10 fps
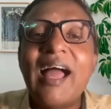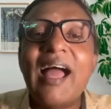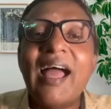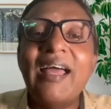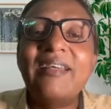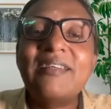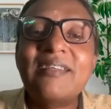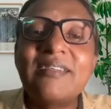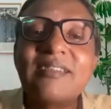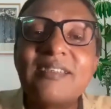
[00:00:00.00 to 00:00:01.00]

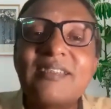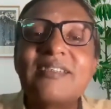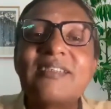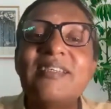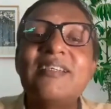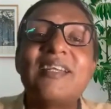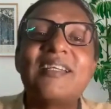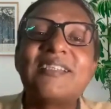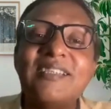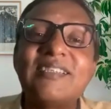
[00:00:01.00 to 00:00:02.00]
and this
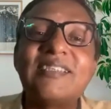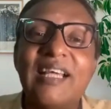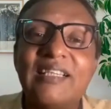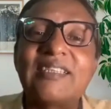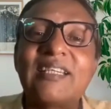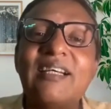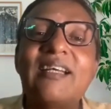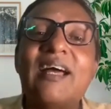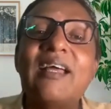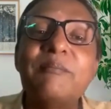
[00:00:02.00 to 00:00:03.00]
interest in
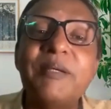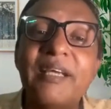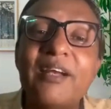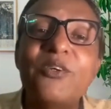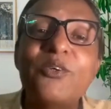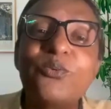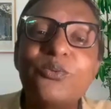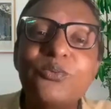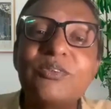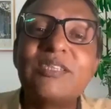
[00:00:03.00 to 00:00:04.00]
Sanskrit, I began
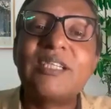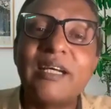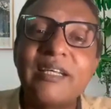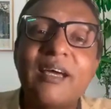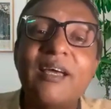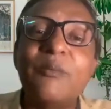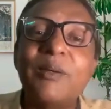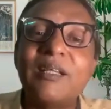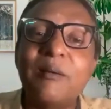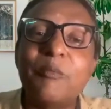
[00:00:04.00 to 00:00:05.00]
to study
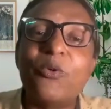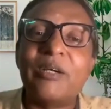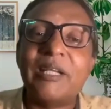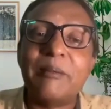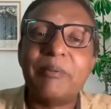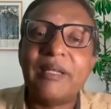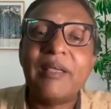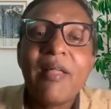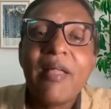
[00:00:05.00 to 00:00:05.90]
Ayurveda more deeply.